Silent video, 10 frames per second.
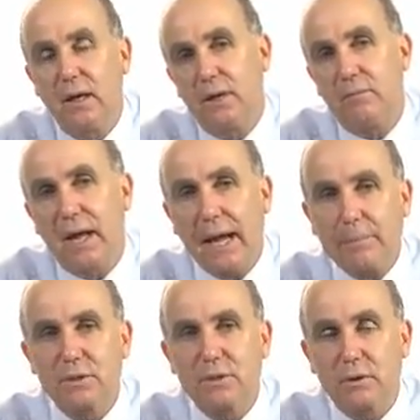and
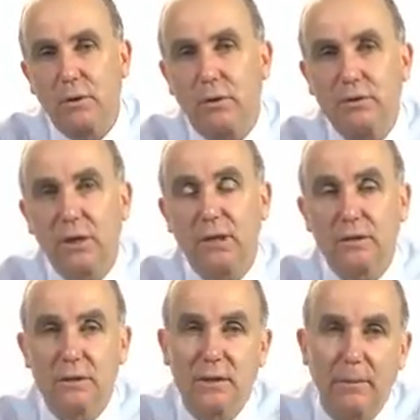perhaps also
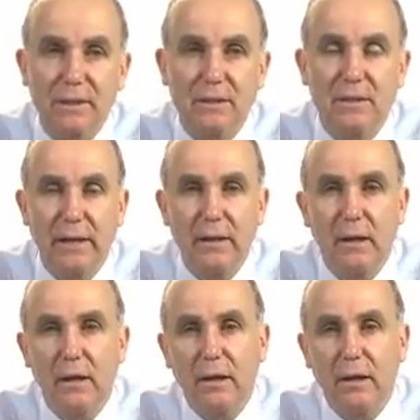to some extent